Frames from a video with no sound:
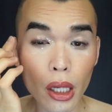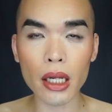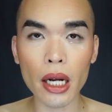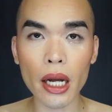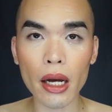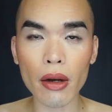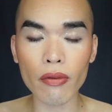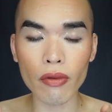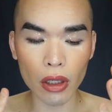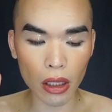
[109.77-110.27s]

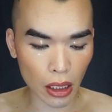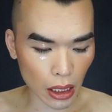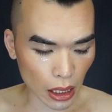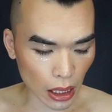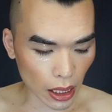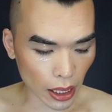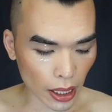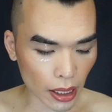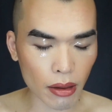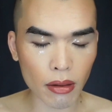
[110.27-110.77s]
Today I have really
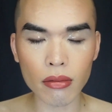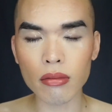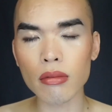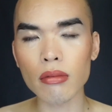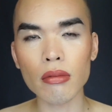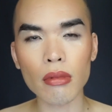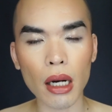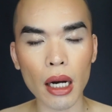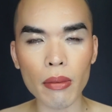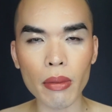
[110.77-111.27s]
light
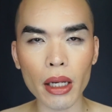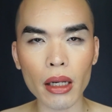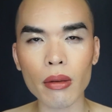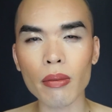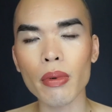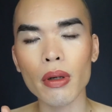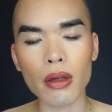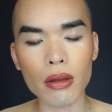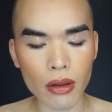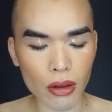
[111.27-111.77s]
eye
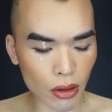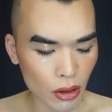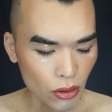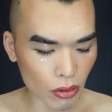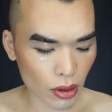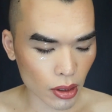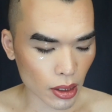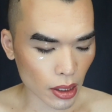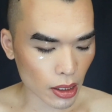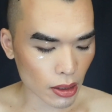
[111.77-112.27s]
makeup on, so you
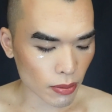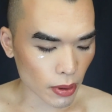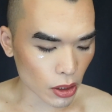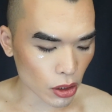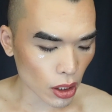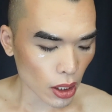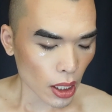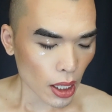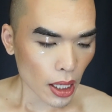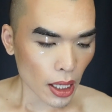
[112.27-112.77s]
don't see as
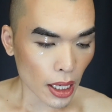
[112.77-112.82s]
much.